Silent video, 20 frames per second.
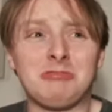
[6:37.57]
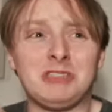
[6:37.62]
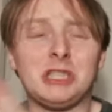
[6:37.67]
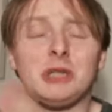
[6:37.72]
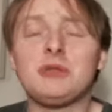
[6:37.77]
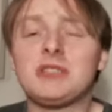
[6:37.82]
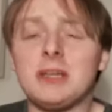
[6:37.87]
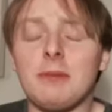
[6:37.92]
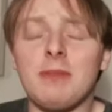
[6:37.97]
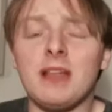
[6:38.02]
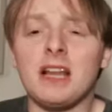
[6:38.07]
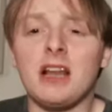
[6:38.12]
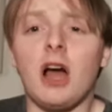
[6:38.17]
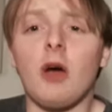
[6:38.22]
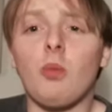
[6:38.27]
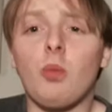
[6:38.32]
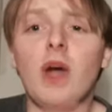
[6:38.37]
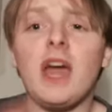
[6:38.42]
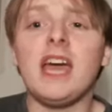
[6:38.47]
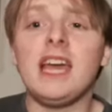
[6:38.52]
do something like
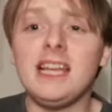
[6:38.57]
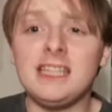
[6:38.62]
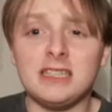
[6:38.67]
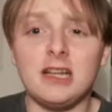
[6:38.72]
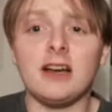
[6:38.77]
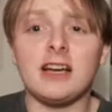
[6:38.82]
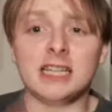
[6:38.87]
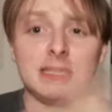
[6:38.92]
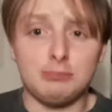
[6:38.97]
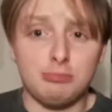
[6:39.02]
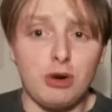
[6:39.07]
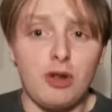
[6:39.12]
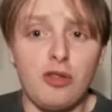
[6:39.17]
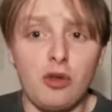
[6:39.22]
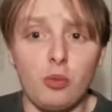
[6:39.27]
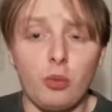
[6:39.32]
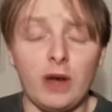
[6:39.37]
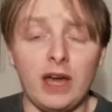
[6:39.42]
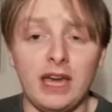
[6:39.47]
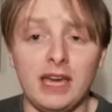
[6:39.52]
where he's like his brother,
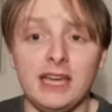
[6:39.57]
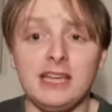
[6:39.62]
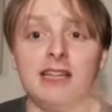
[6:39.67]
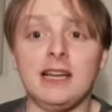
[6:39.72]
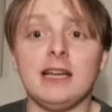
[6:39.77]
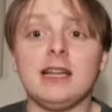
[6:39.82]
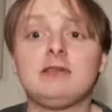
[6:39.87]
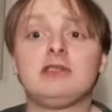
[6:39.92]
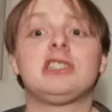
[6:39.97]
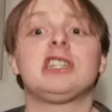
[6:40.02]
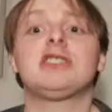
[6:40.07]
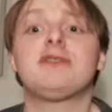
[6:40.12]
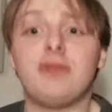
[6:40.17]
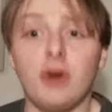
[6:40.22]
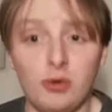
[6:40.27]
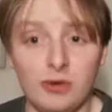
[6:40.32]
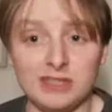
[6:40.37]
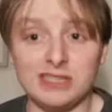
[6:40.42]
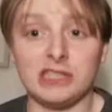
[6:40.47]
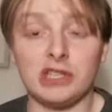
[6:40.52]
where he just
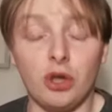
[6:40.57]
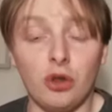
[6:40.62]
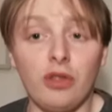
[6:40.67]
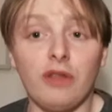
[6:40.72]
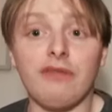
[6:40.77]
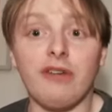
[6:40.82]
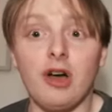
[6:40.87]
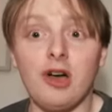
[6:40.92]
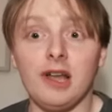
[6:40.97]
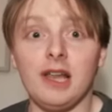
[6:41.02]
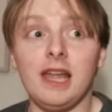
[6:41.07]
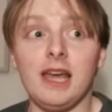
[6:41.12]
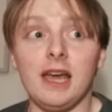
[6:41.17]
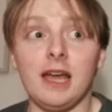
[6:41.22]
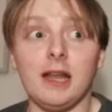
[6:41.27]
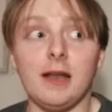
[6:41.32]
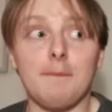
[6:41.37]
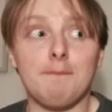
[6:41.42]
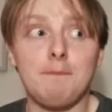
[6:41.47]
focuses on the violin.